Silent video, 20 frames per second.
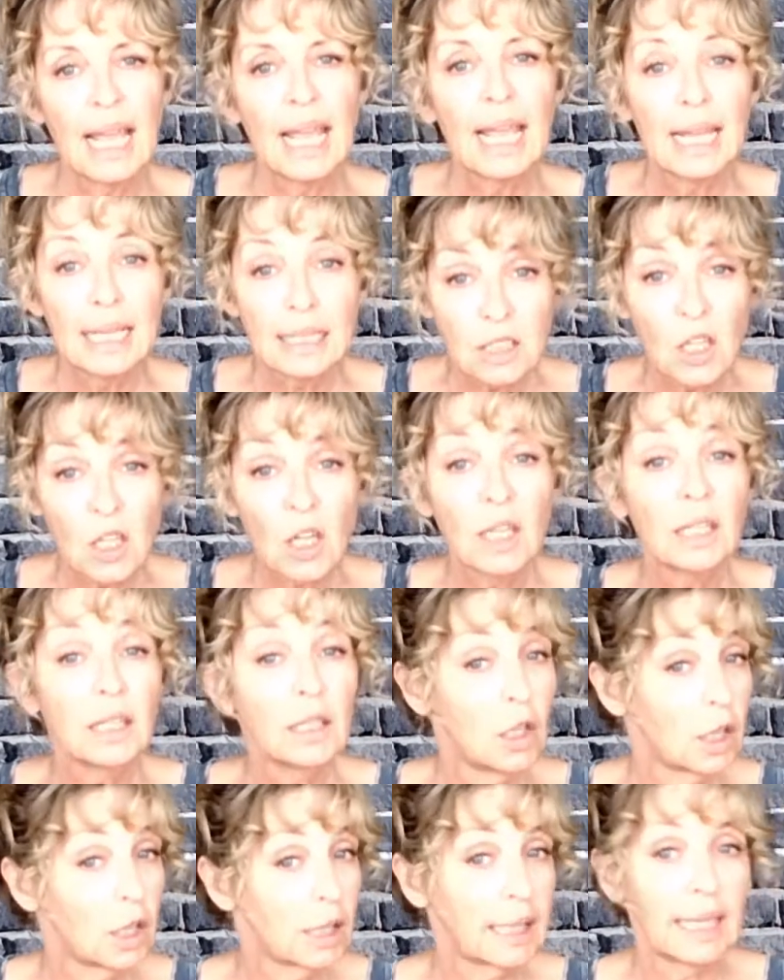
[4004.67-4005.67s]
it's on
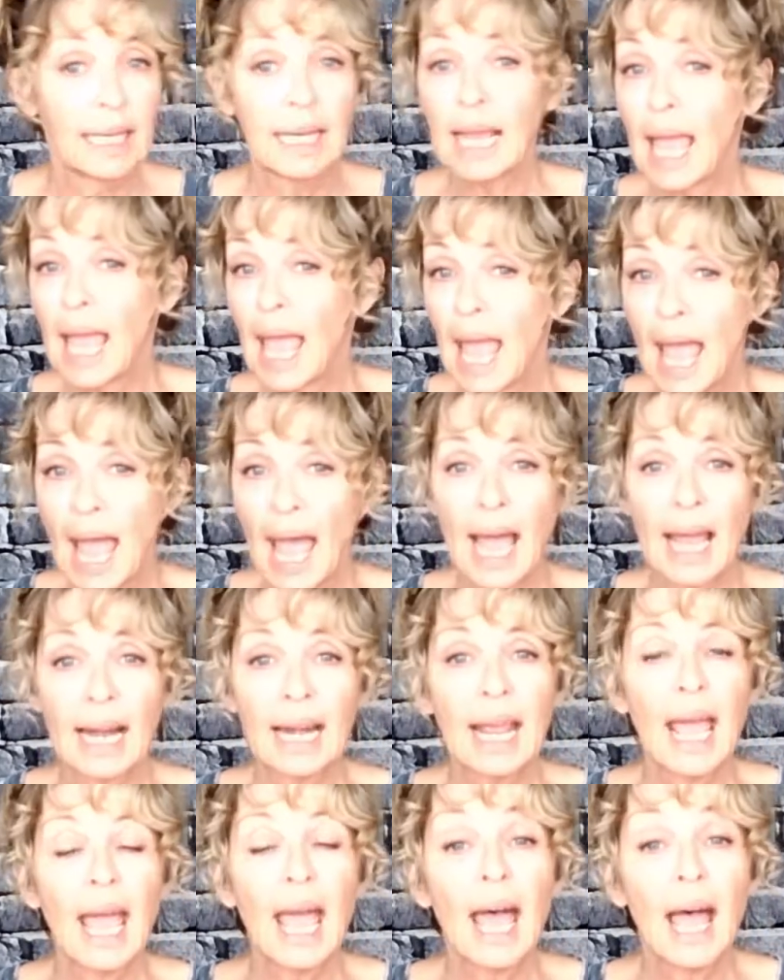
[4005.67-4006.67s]
looking at
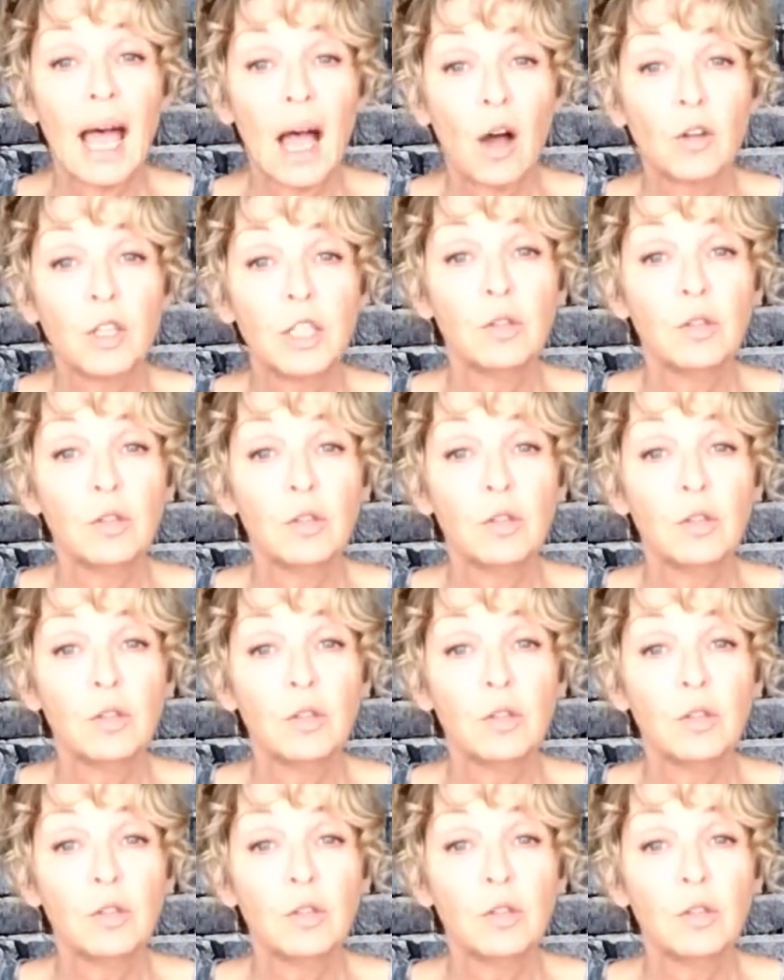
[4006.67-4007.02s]
how